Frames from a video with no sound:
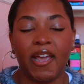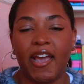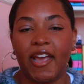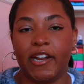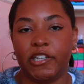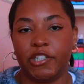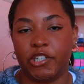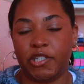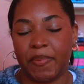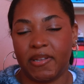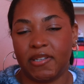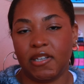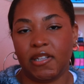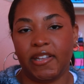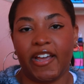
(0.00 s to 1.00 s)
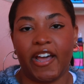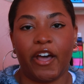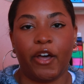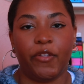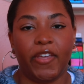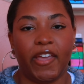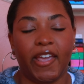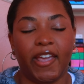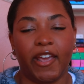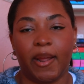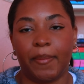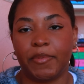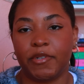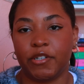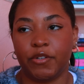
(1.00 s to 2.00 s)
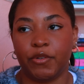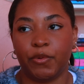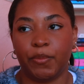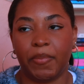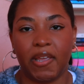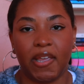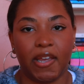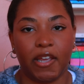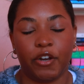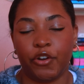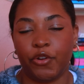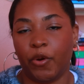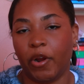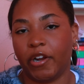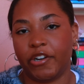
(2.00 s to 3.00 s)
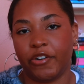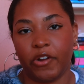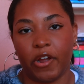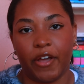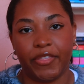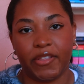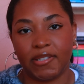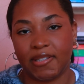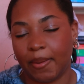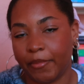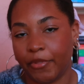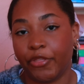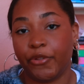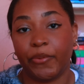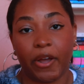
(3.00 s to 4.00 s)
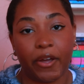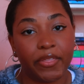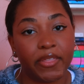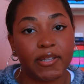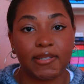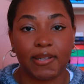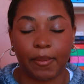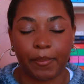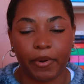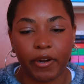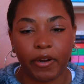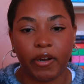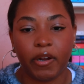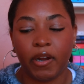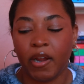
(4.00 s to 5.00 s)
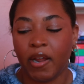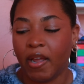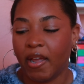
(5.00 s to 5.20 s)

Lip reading: And it's just basically how they get up to being in New York throughout the summer.